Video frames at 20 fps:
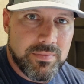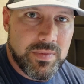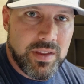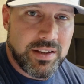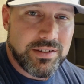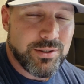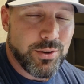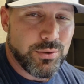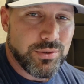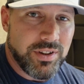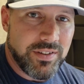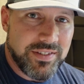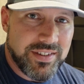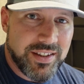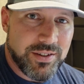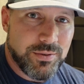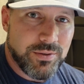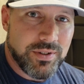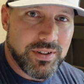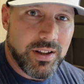So since
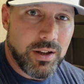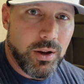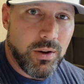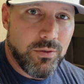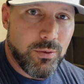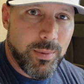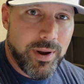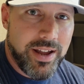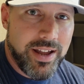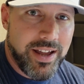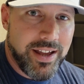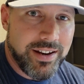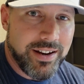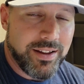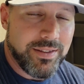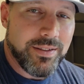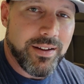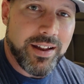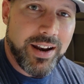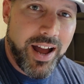this was a little over my head,
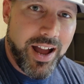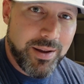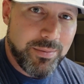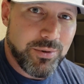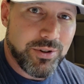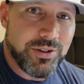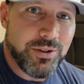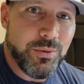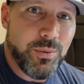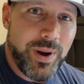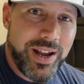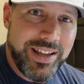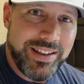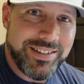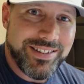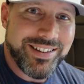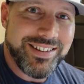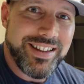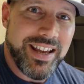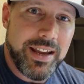I thought I'm going to
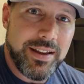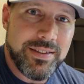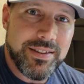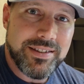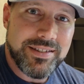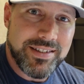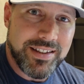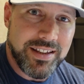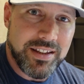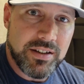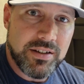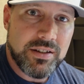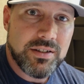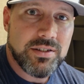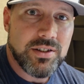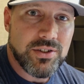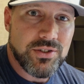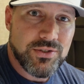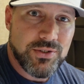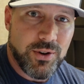wait to take this in
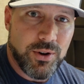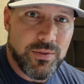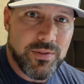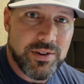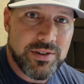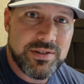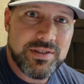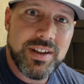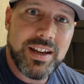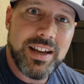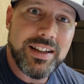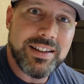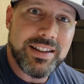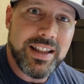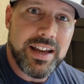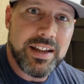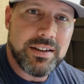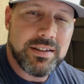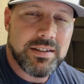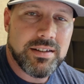to service and
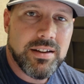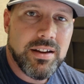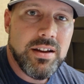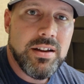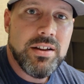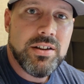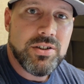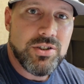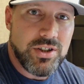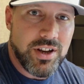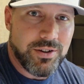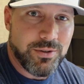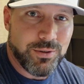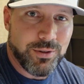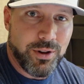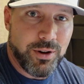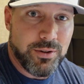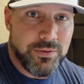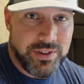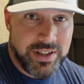let
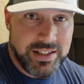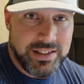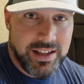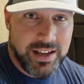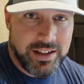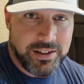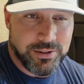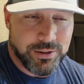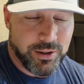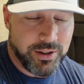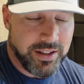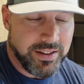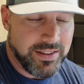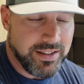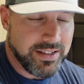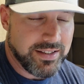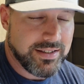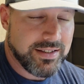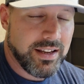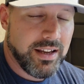General RV take a look at
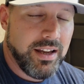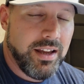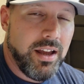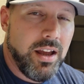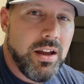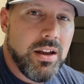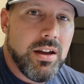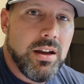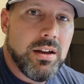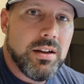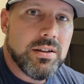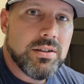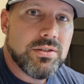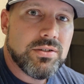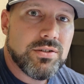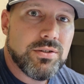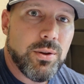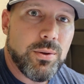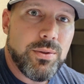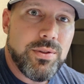this.
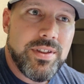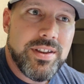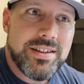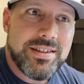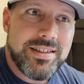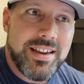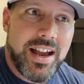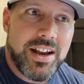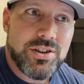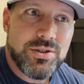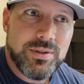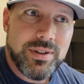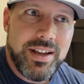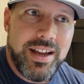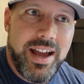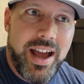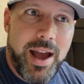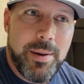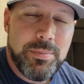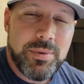So this actually
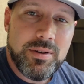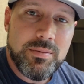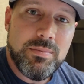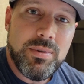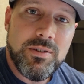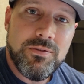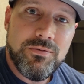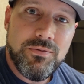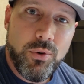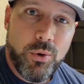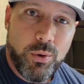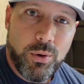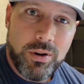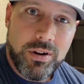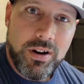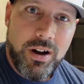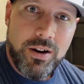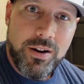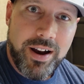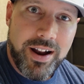happened
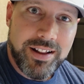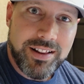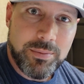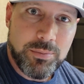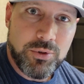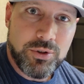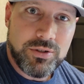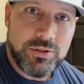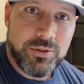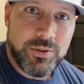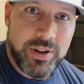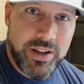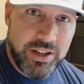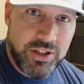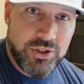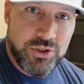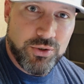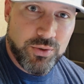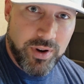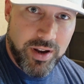before our Alum
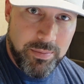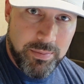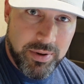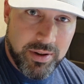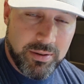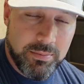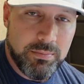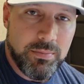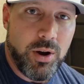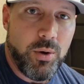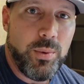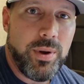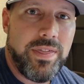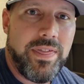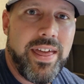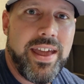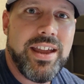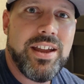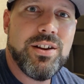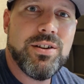Creek trip, but
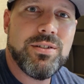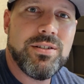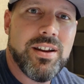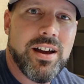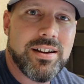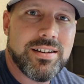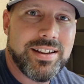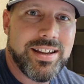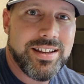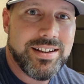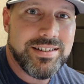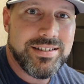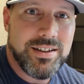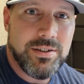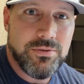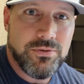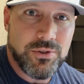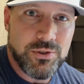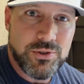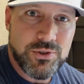they could not get us
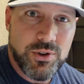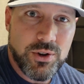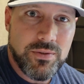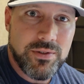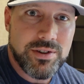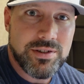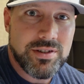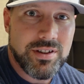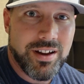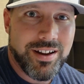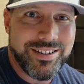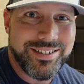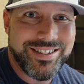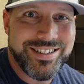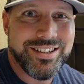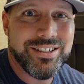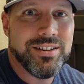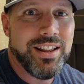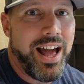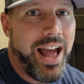in for service
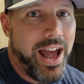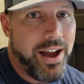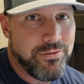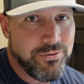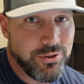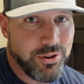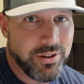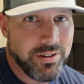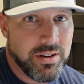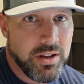until after.